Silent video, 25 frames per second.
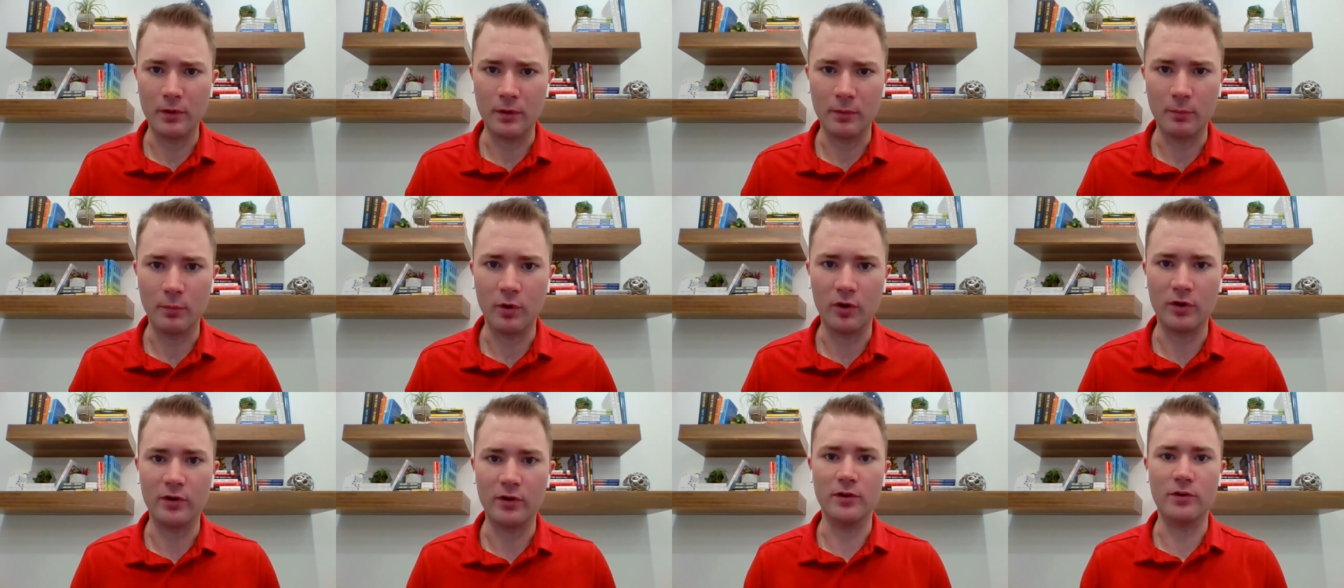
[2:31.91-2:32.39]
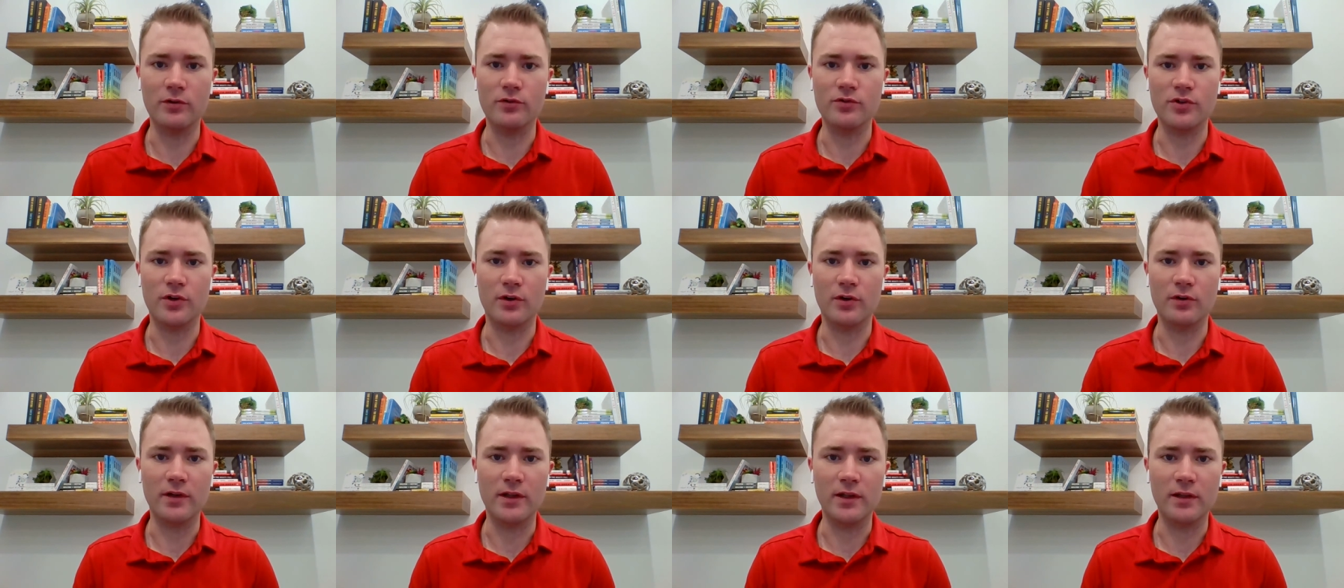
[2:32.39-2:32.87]
or part of your
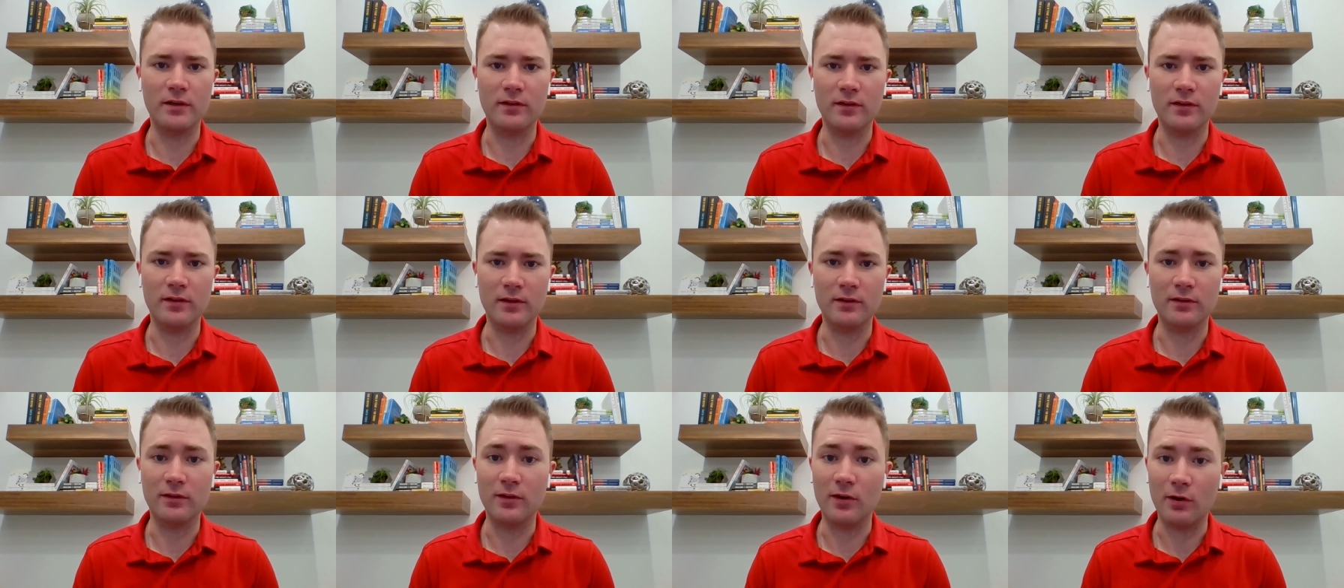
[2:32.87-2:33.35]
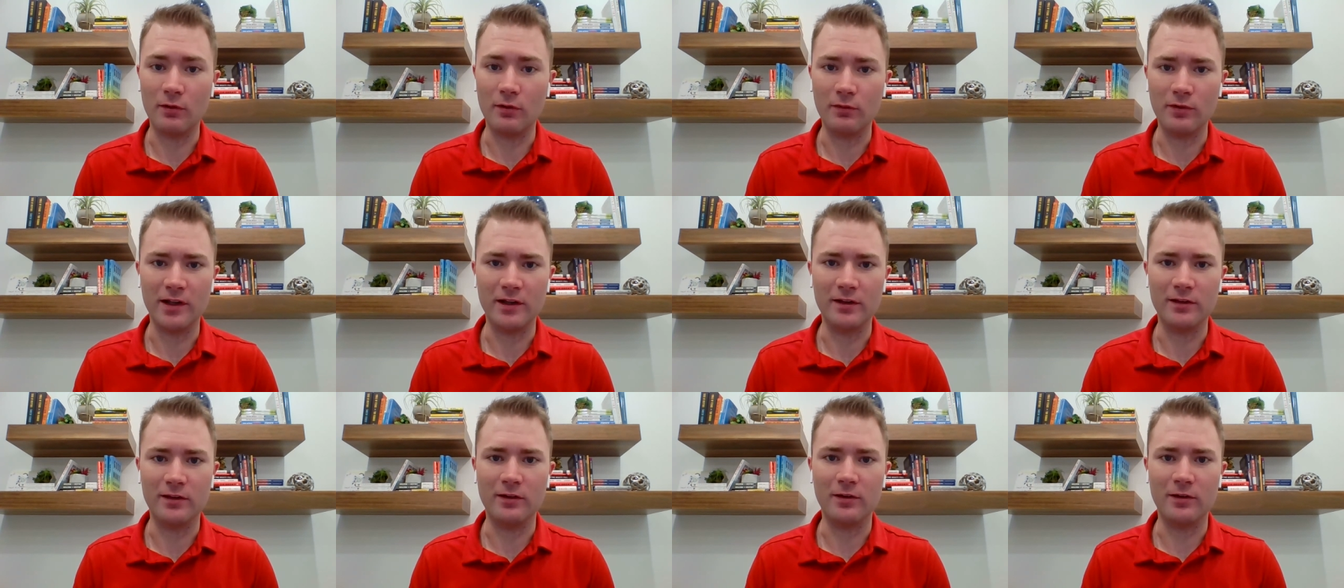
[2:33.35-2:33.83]
journey to, to
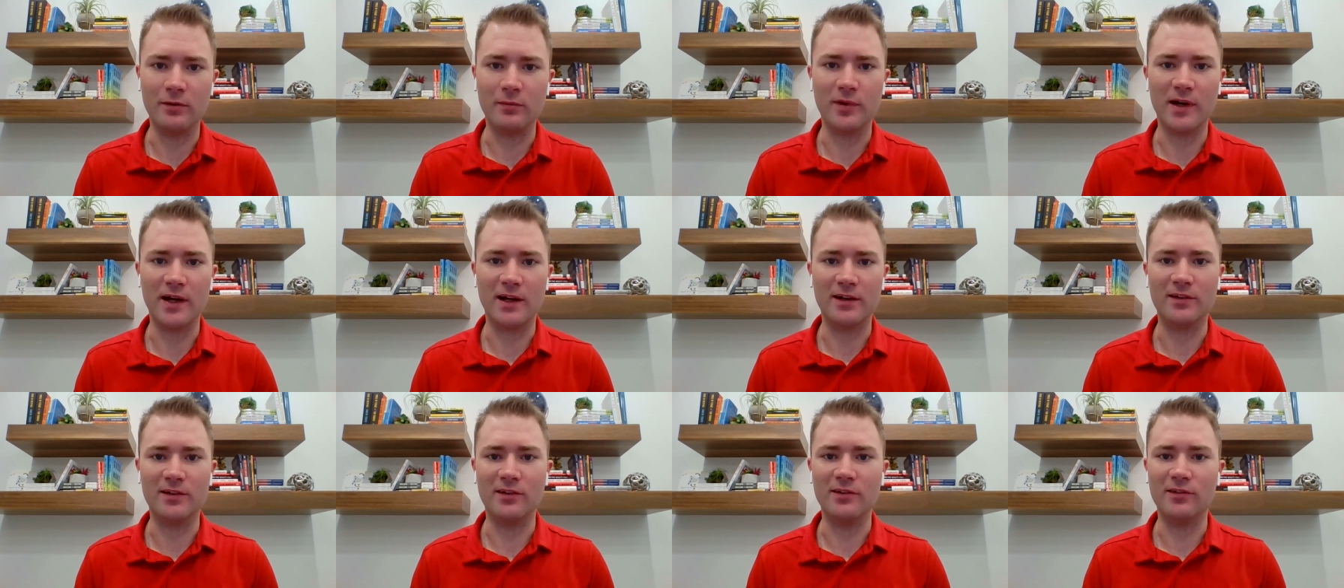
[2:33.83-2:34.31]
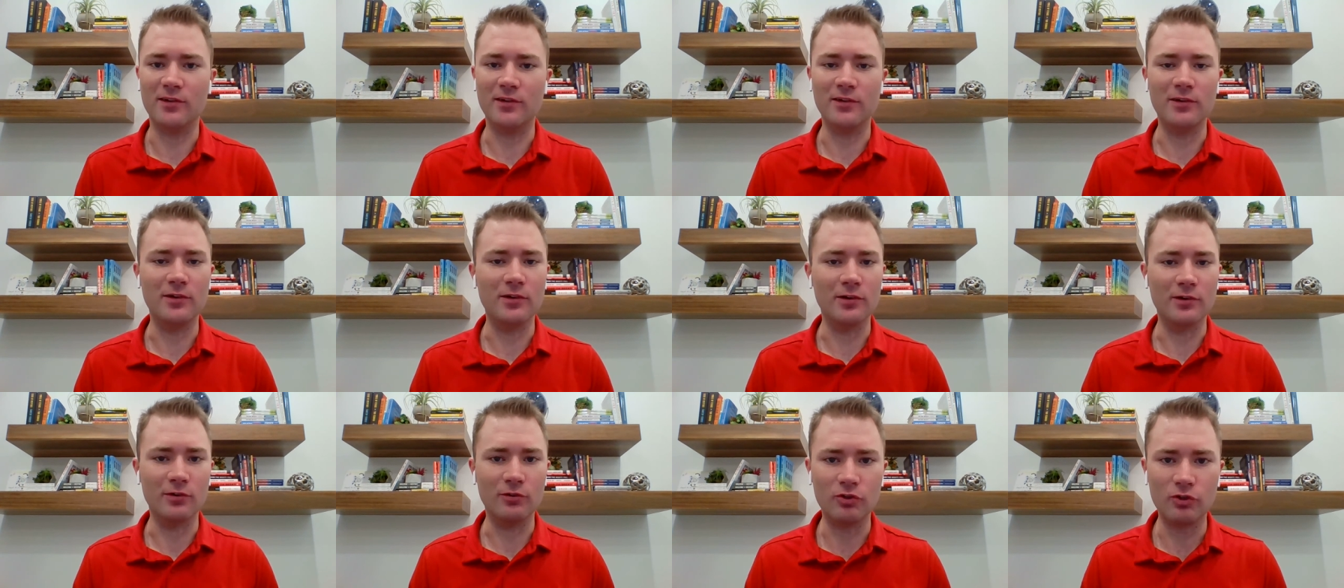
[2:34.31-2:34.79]
owning a dental practice, and
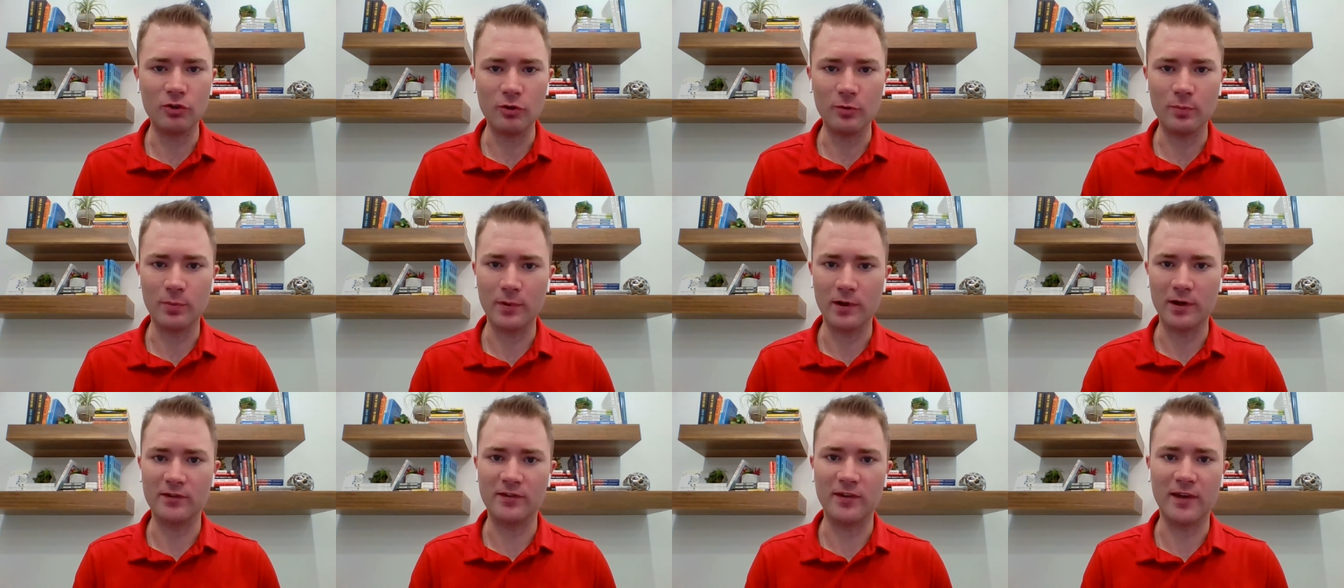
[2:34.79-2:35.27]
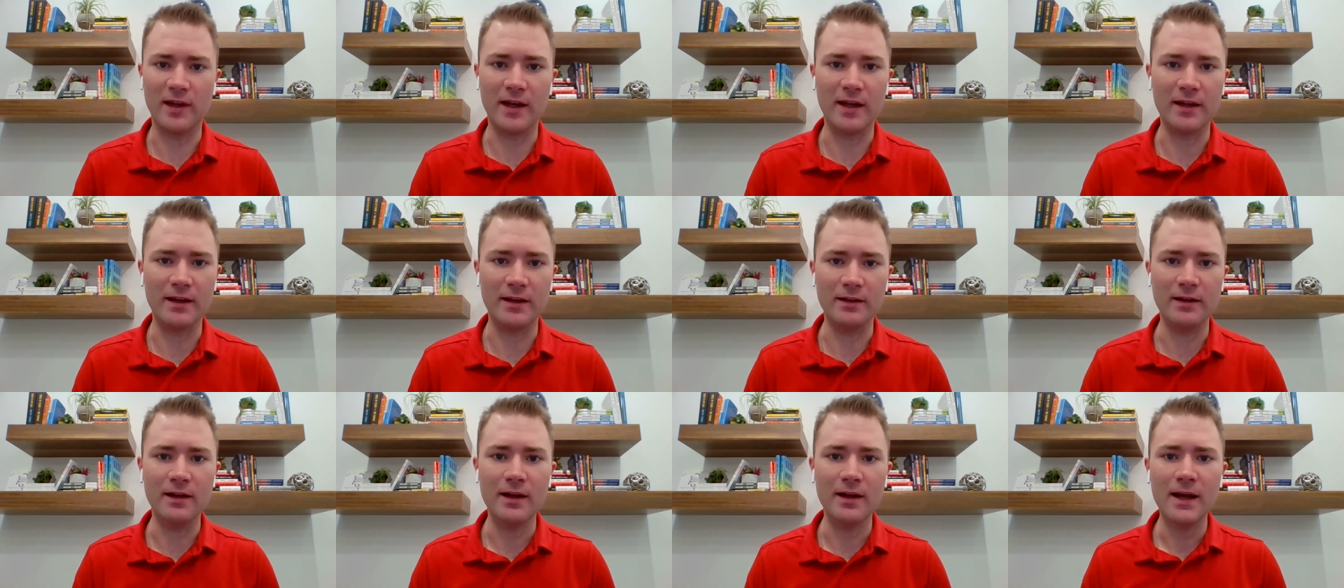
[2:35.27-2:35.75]
you're super
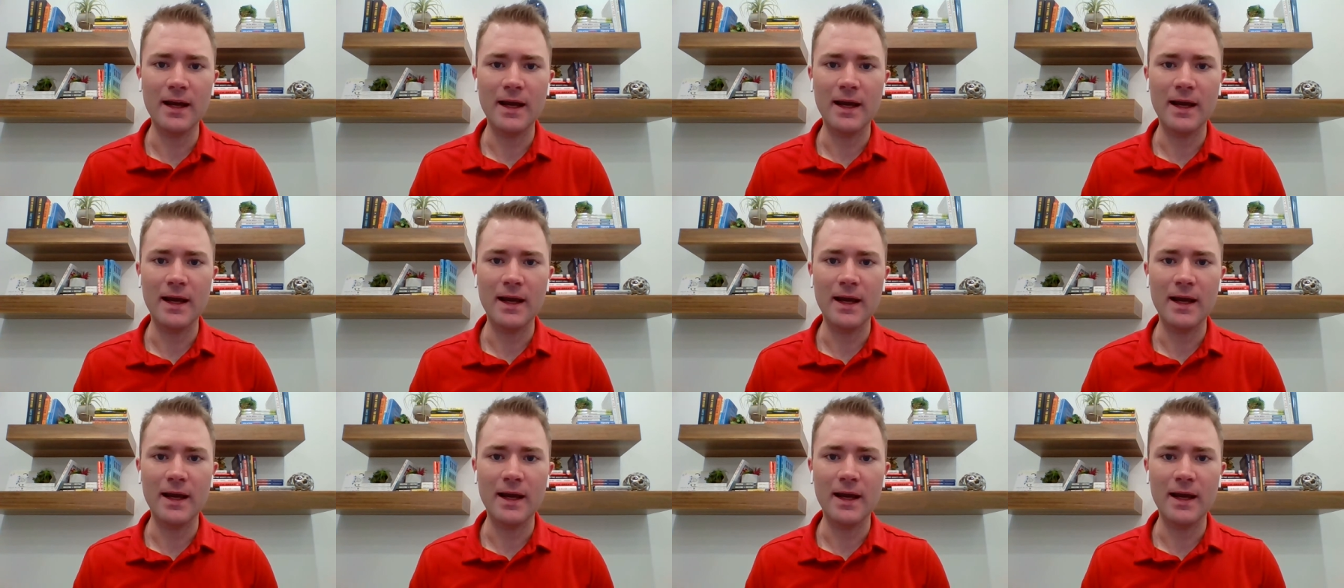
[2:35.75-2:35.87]
excited.